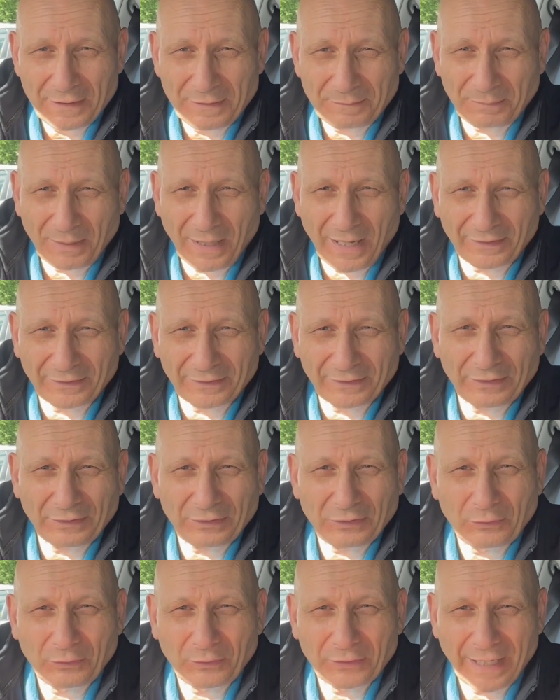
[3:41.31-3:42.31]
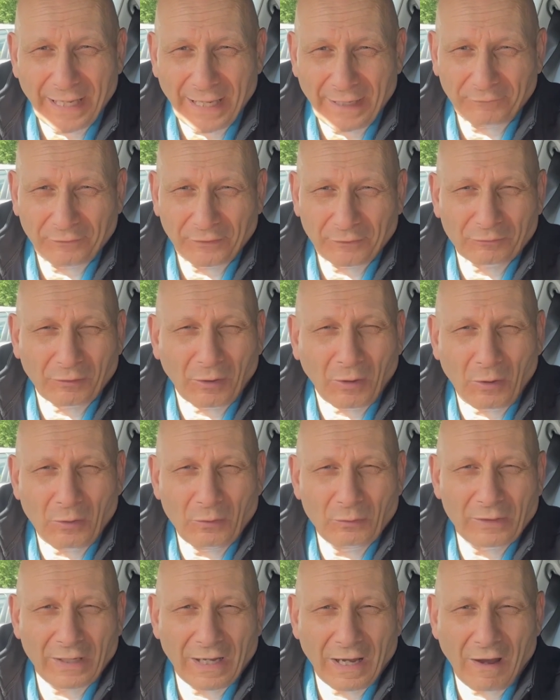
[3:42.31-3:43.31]
but you can have the
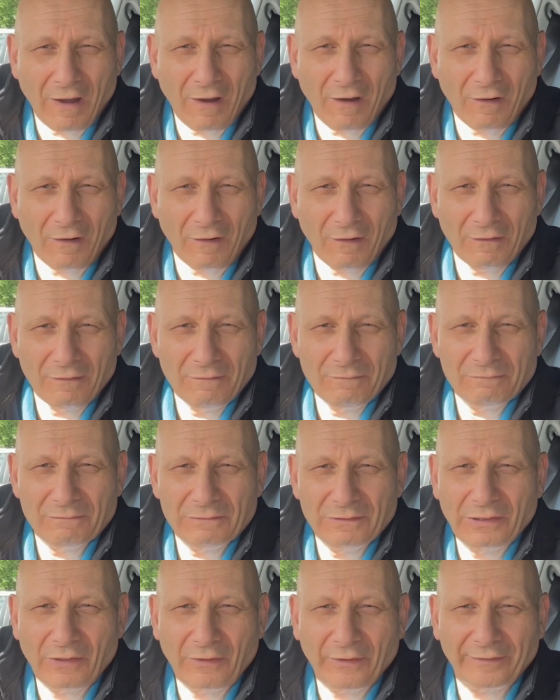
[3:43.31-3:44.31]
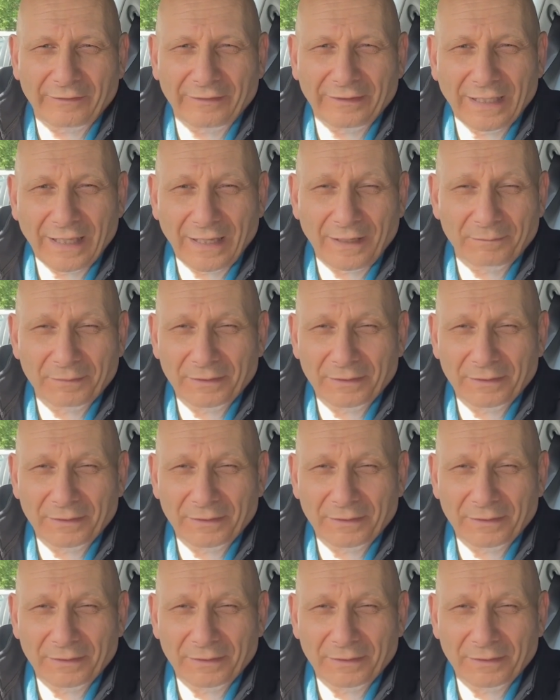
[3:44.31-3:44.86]
whole car lighting up.